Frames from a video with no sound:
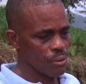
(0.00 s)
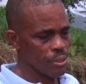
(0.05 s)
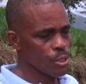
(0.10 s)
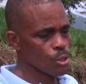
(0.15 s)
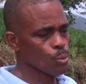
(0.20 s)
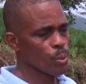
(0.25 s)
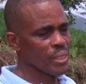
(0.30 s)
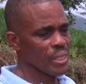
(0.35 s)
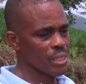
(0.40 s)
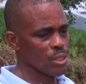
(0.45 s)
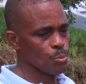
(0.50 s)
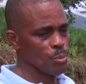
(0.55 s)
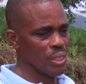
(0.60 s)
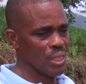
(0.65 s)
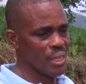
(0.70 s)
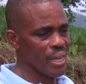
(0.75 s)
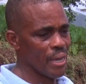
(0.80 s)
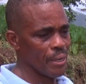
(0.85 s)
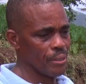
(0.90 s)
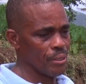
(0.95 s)
This one has
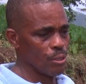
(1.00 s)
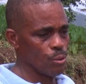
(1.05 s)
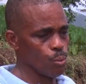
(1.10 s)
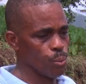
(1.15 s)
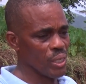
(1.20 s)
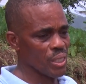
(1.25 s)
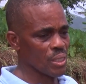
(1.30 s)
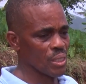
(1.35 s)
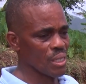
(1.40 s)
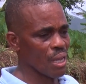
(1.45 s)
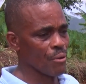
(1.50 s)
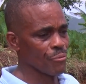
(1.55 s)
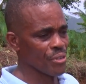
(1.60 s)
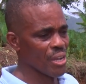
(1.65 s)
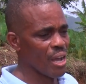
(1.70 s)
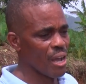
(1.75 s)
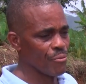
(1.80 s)
been lying in waste after